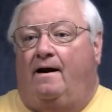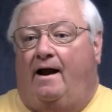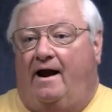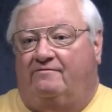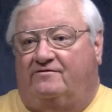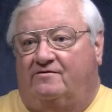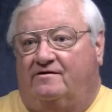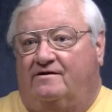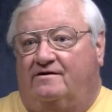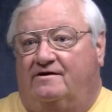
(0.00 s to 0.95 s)
After
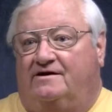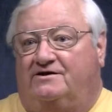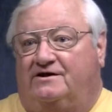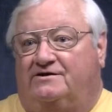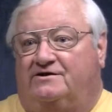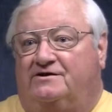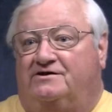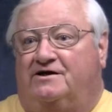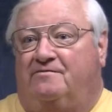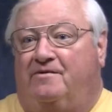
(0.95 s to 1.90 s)
the
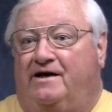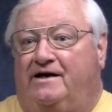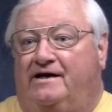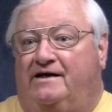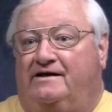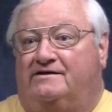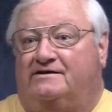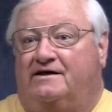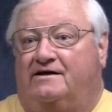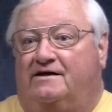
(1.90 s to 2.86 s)
injections on my knees,
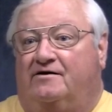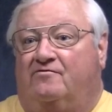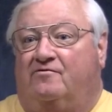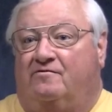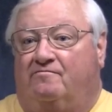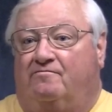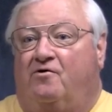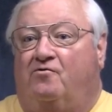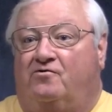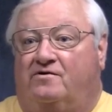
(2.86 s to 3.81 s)
they were
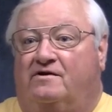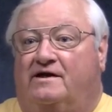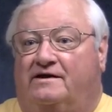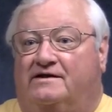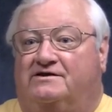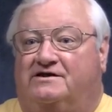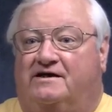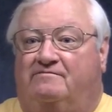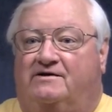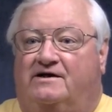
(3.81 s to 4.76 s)
both at the
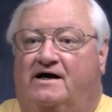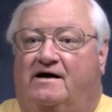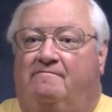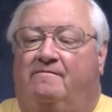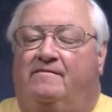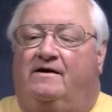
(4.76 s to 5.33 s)
same time.